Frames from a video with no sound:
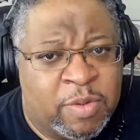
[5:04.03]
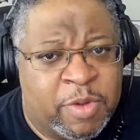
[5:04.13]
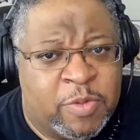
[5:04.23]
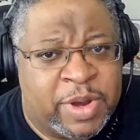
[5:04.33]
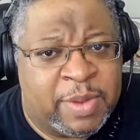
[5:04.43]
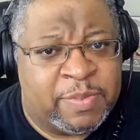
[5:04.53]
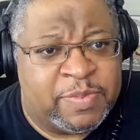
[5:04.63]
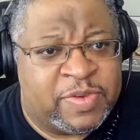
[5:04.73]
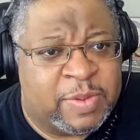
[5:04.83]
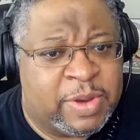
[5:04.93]
a moment. I'm
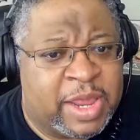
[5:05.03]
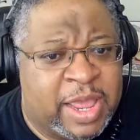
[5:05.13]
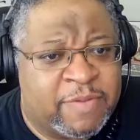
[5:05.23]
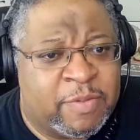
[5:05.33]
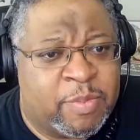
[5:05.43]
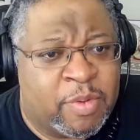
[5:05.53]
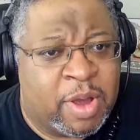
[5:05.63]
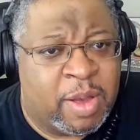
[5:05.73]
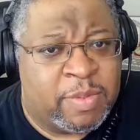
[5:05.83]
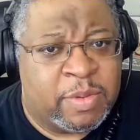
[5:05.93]
seeming to have a
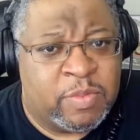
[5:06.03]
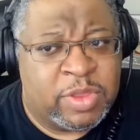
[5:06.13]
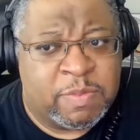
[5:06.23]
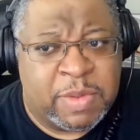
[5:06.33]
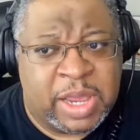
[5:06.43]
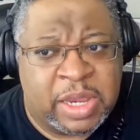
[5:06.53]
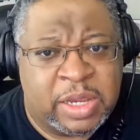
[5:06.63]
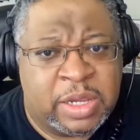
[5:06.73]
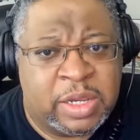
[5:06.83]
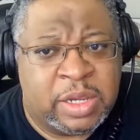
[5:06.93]
problem with my
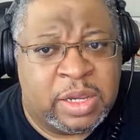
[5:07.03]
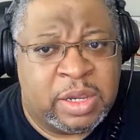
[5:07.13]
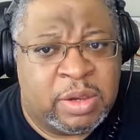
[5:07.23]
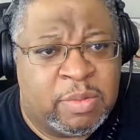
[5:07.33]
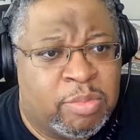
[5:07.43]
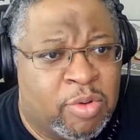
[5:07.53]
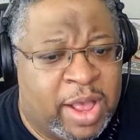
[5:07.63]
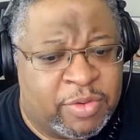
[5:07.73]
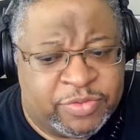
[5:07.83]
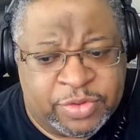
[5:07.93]

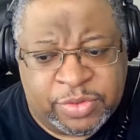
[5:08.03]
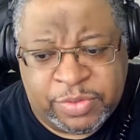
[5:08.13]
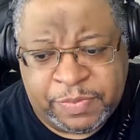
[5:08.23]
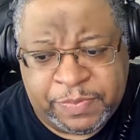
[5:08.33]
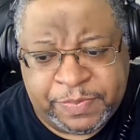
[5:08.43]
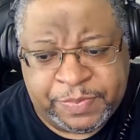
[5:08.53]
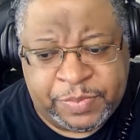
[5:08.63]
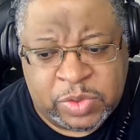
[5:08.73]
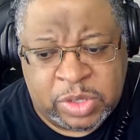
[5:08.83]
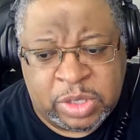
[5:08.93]
browser.
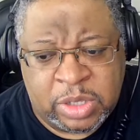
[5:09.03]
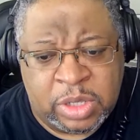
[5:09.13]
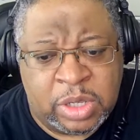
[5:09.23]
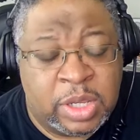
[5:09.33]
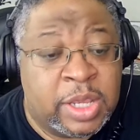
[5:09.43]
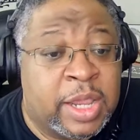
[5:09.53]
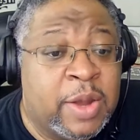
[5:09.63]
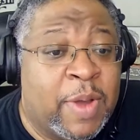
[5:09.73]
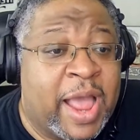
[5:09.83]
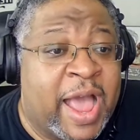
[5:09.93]

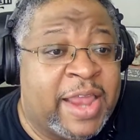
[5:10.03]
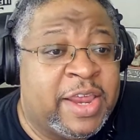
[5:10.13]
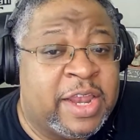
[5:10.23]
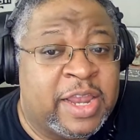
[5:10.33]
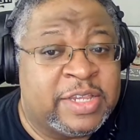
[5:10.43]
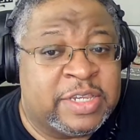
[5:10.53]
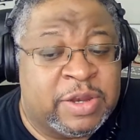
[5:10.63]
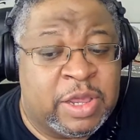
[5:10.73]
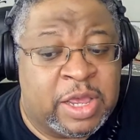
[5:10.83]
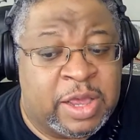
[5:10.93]
Anyway, I had done a
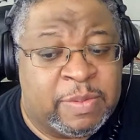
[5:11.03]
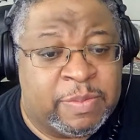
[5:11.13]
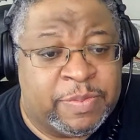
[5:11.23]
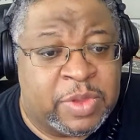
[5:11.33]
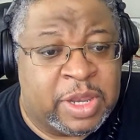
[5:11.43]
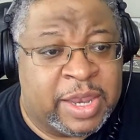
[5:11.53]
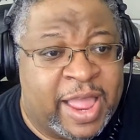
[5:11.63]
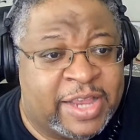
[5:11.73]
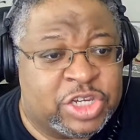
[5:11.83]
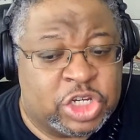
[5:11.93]
lesson um,
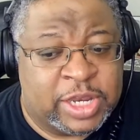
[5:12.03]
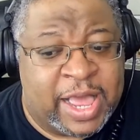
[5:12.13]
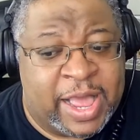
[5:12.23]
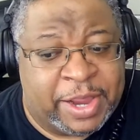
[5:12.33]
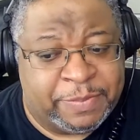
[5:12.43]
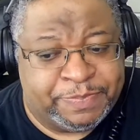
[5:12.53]
last July.